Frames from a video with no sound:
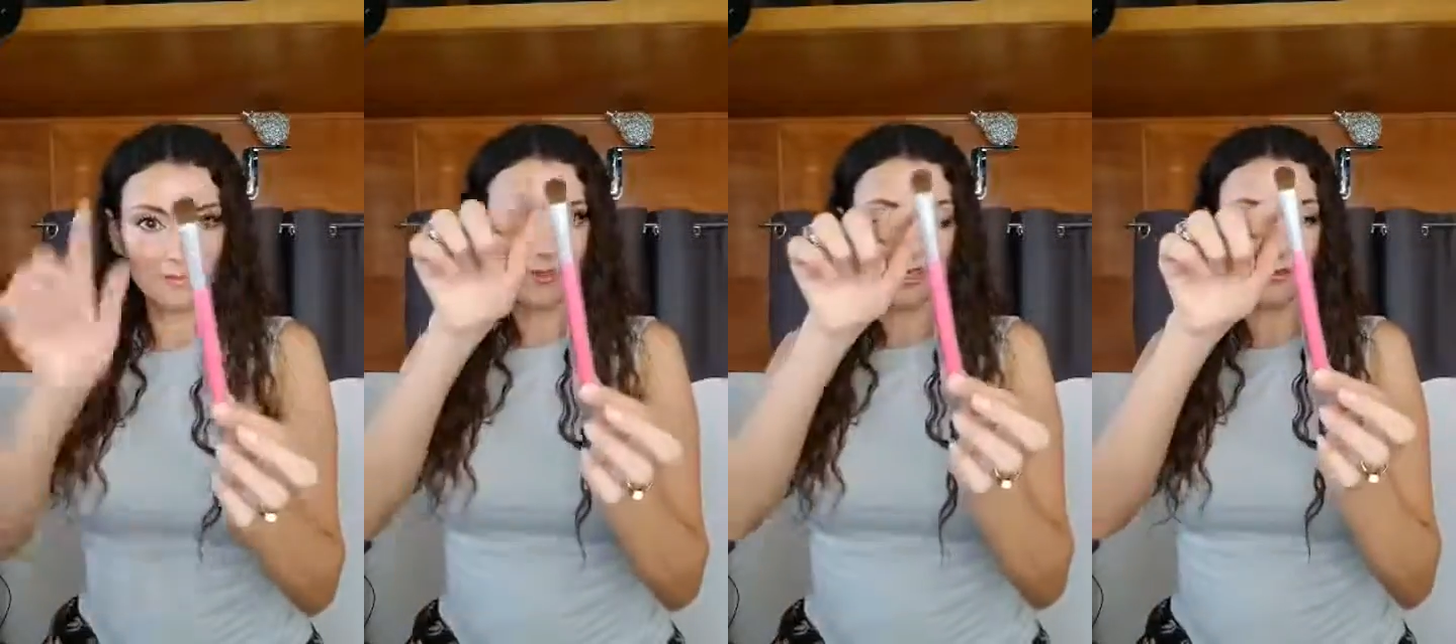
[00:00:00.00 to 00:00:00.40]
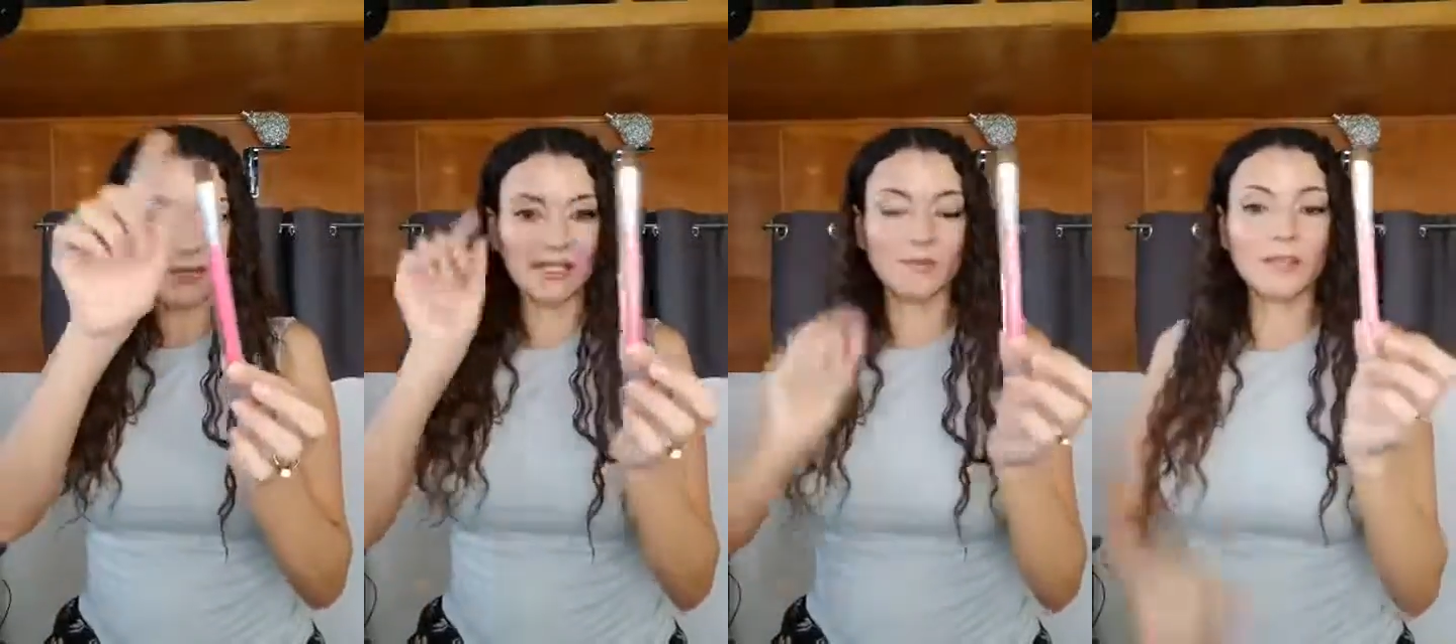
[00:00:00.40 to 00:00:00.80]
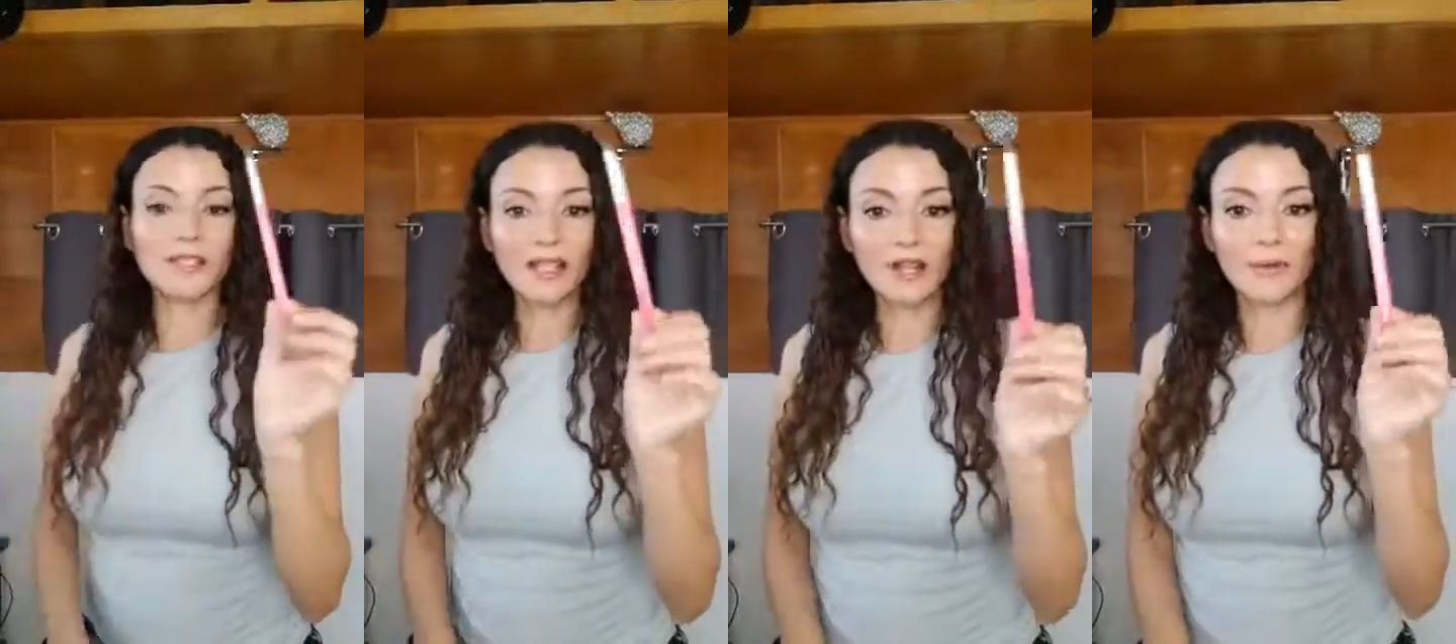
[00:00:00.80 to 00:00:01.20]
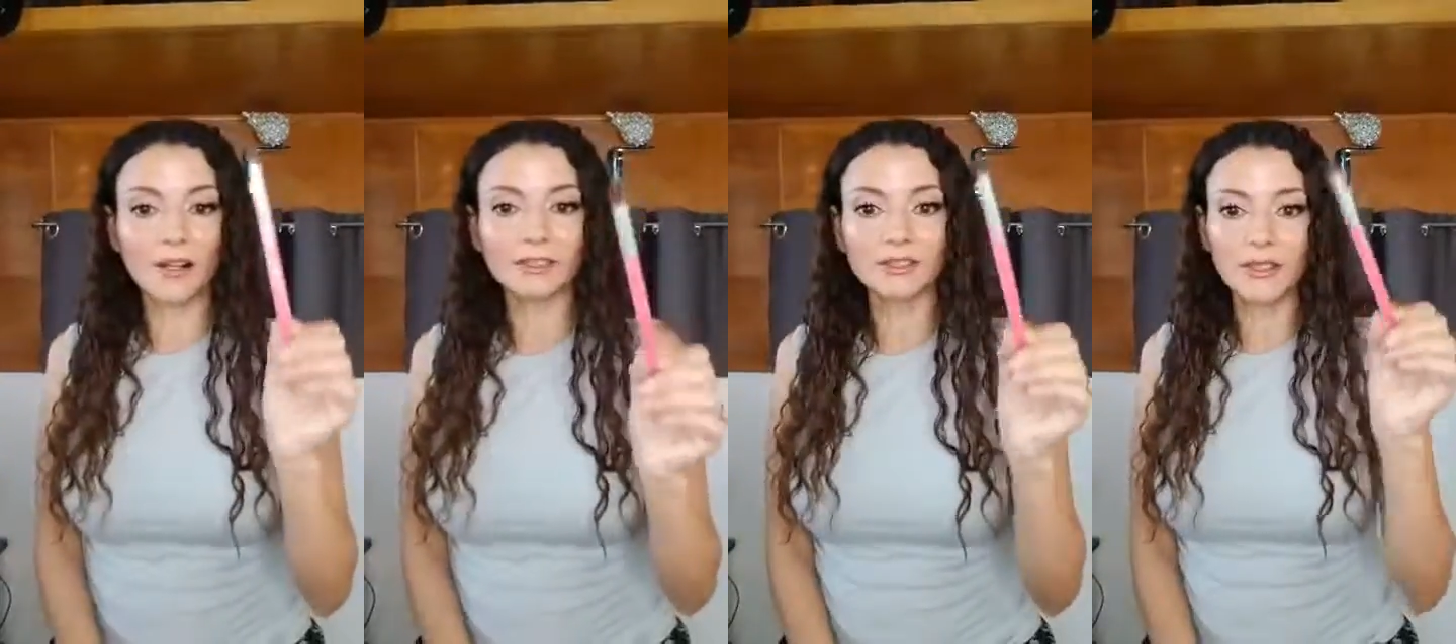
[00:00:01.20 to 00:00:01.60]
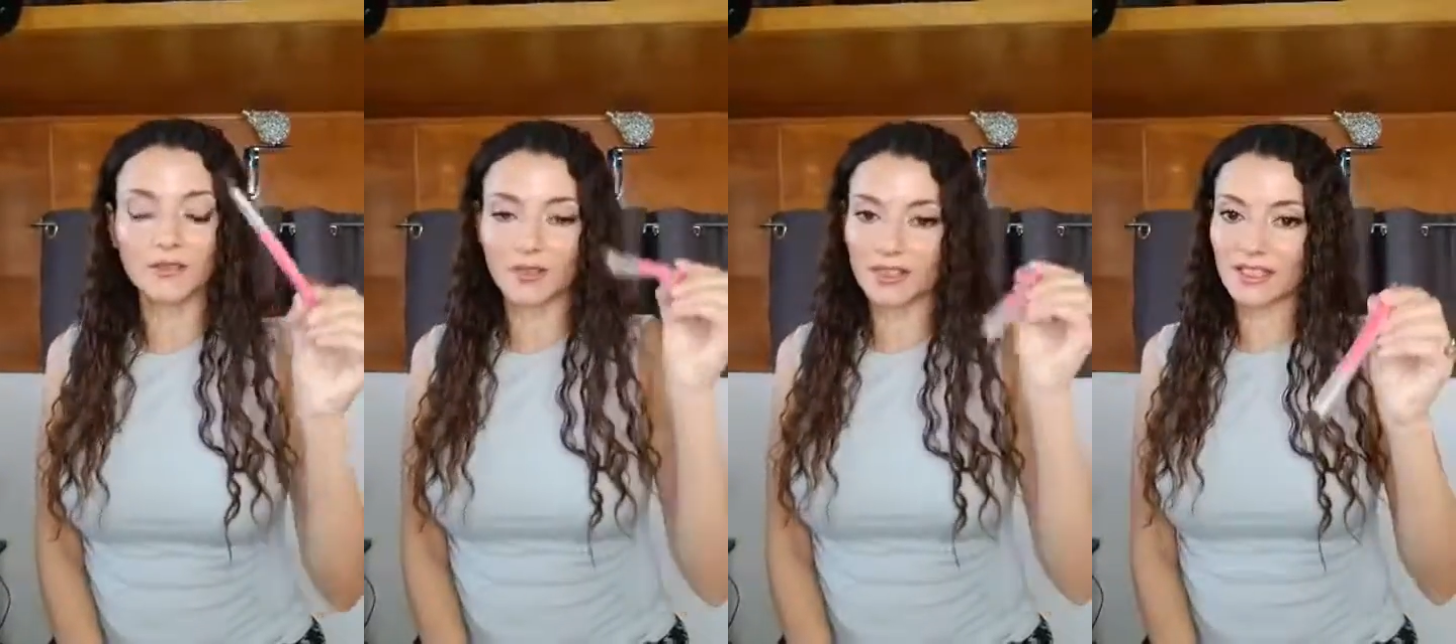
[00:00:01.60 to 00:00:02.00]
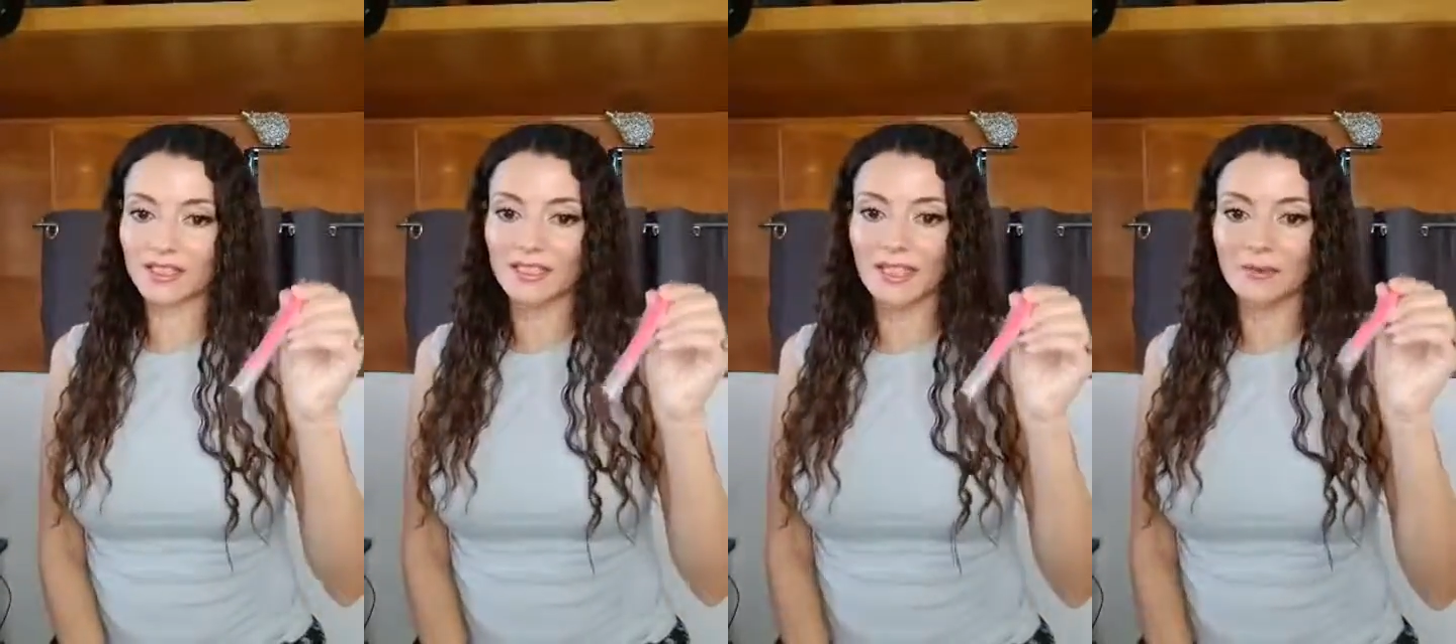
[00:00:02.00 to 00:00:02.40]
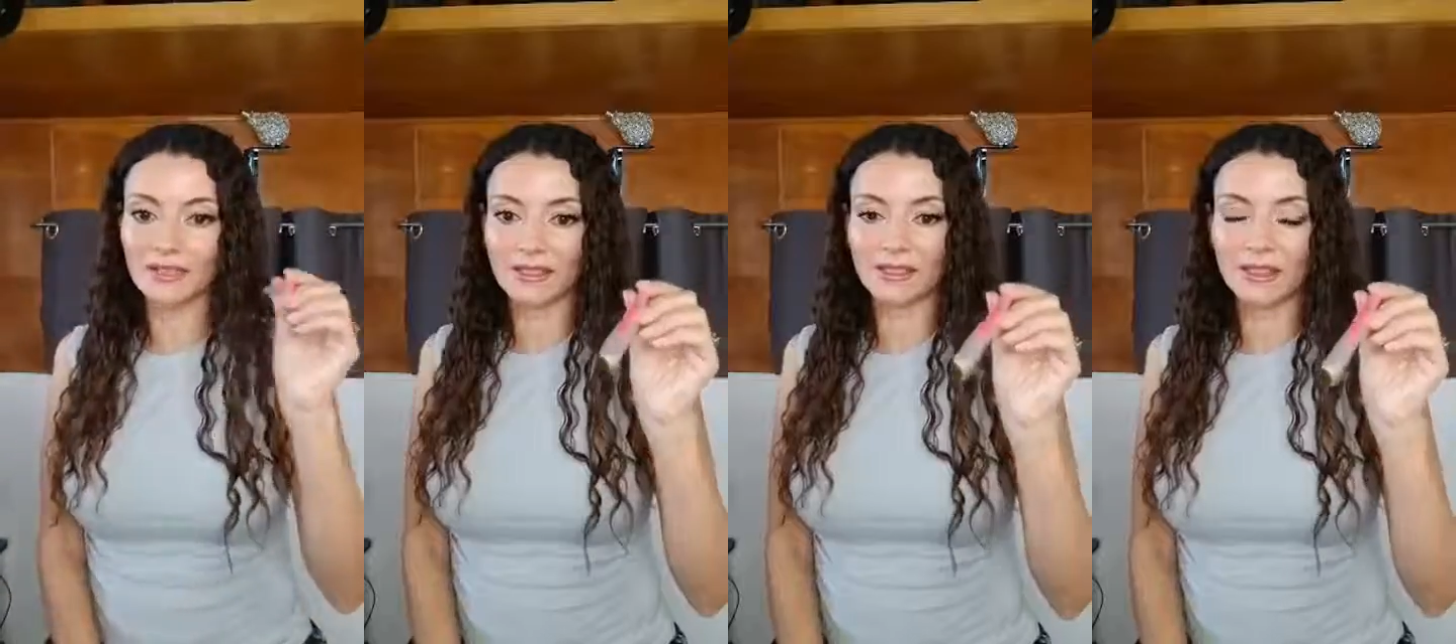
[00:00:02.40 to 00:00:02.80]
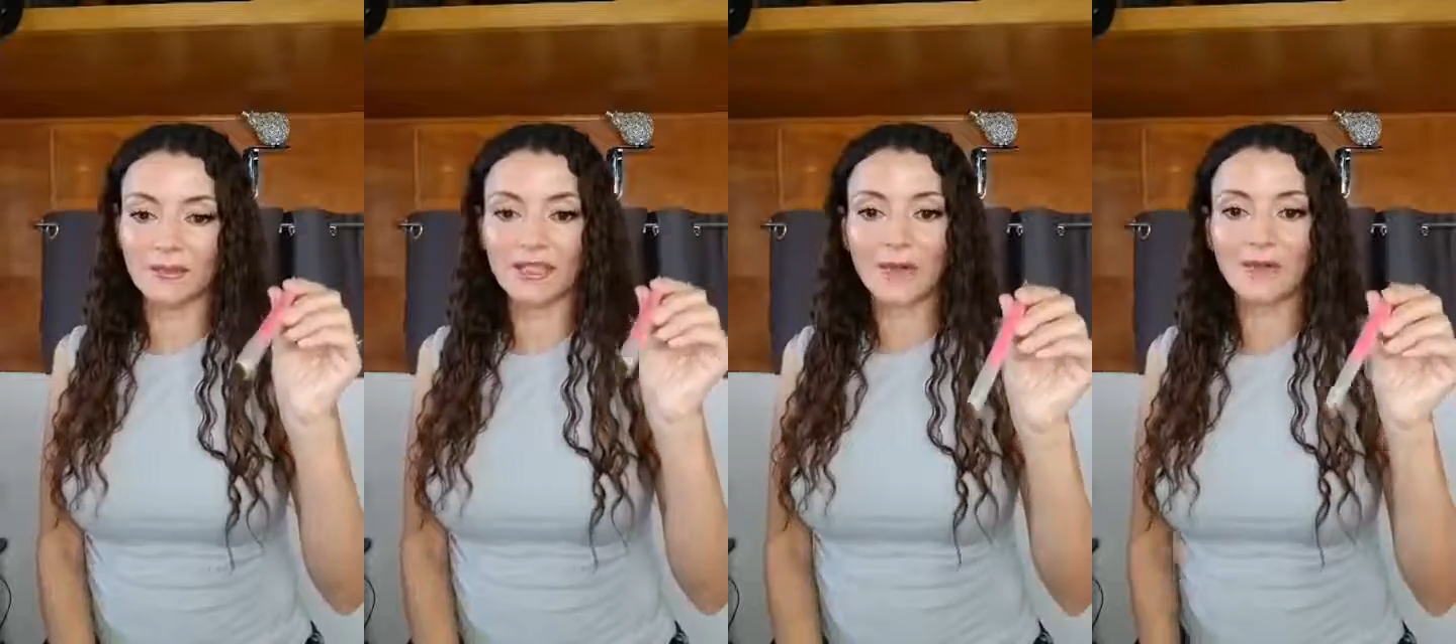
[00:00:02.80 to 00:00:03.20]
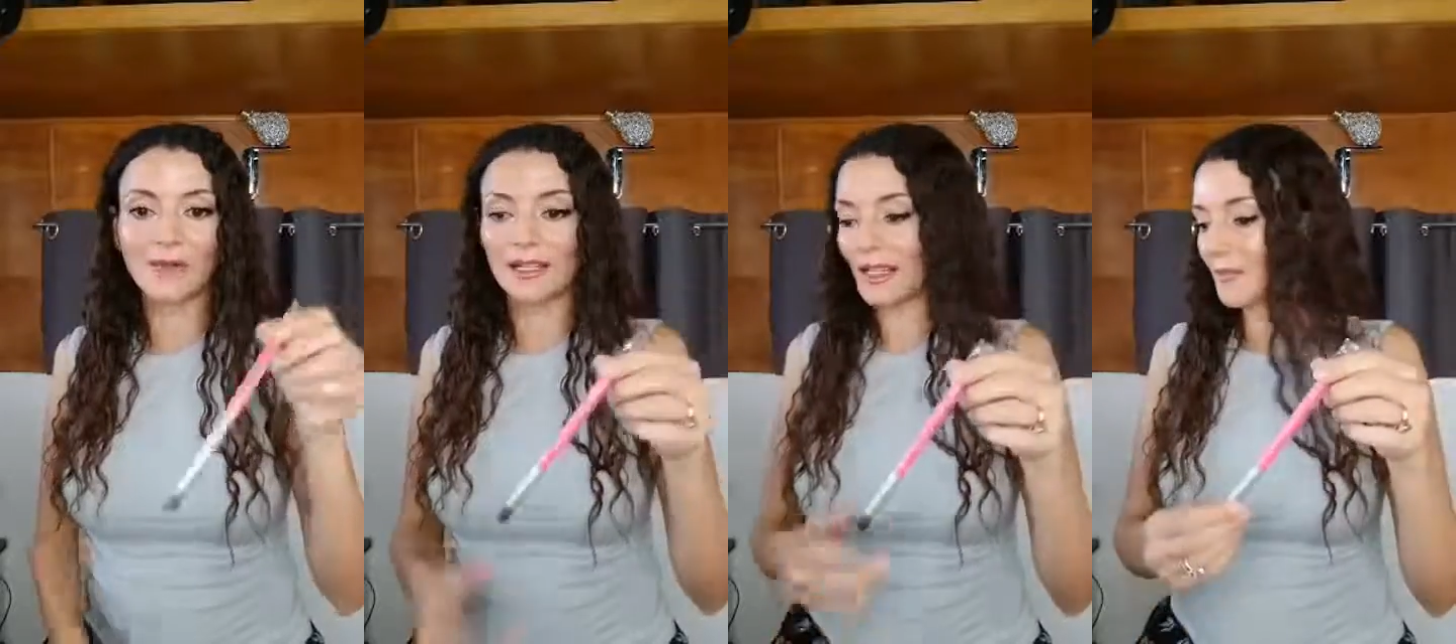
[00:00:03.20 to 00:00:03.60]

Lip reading: makeup brush. And I'm also, for just today, because it's Cyber Monday,